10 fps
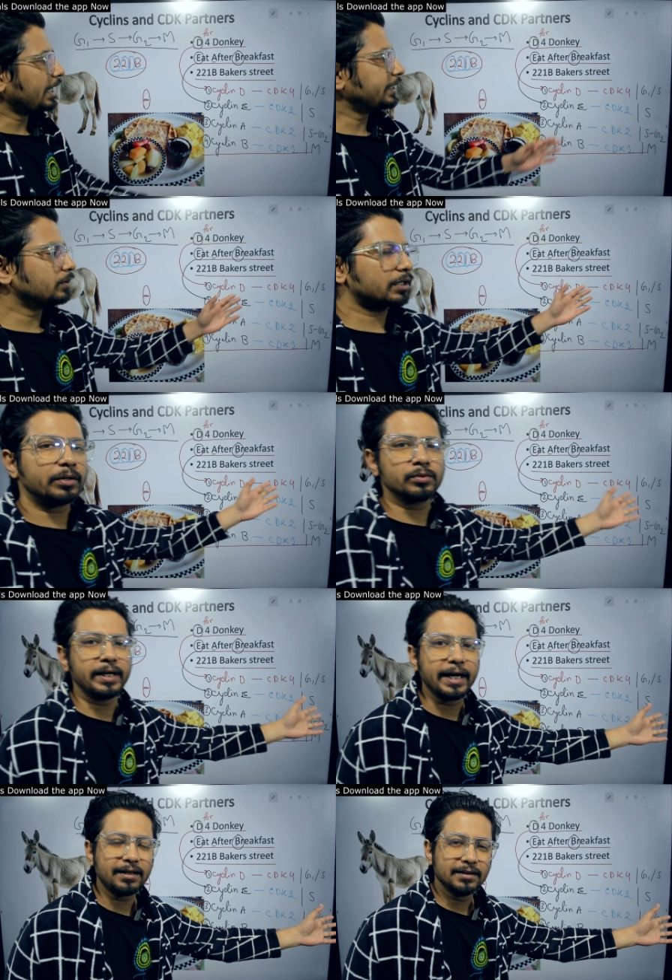And you are going to
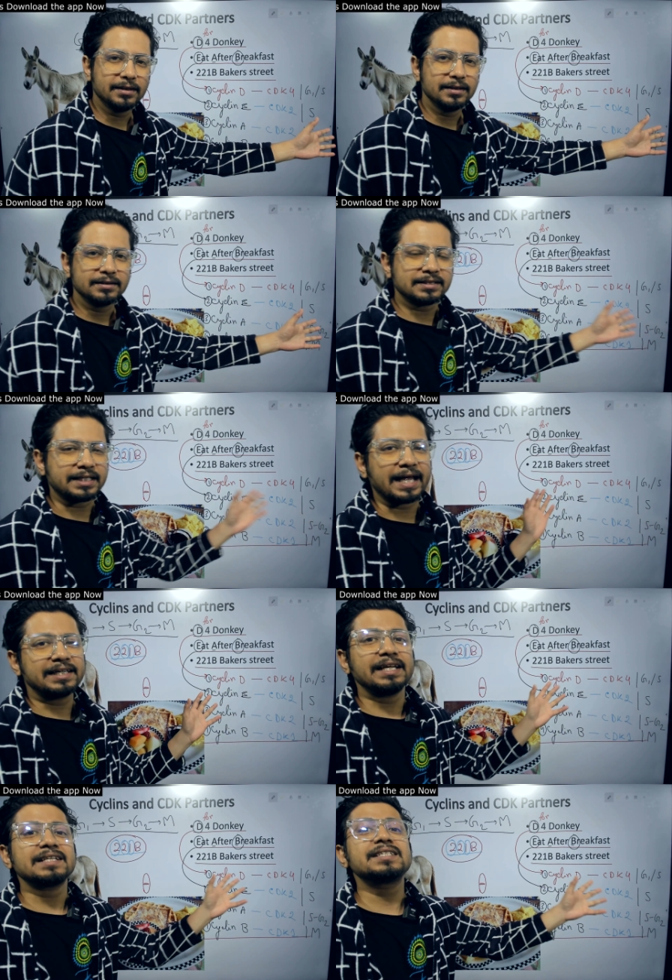get the
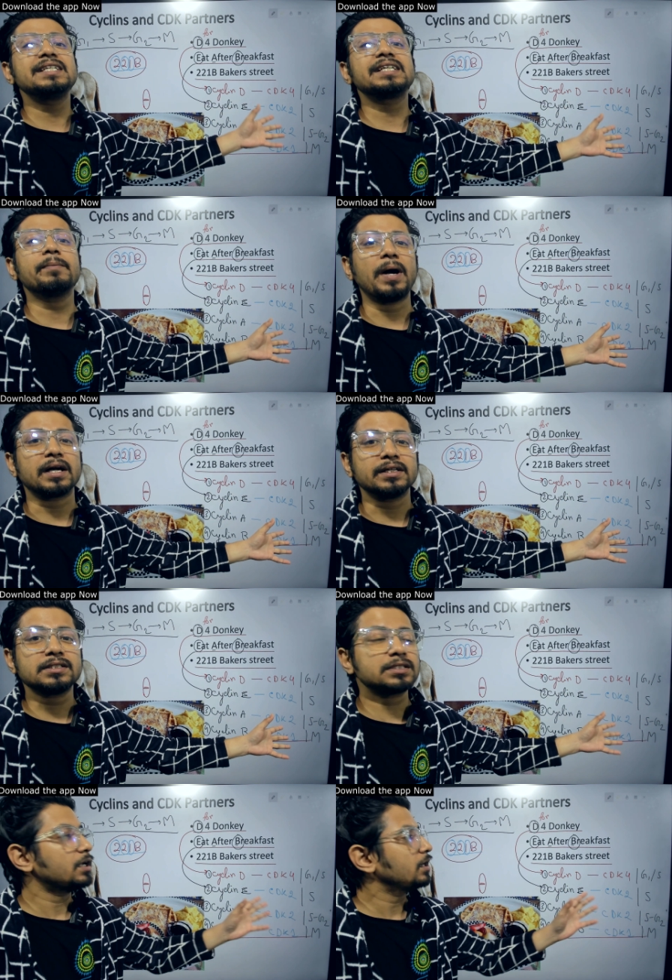cyclin and CDK partners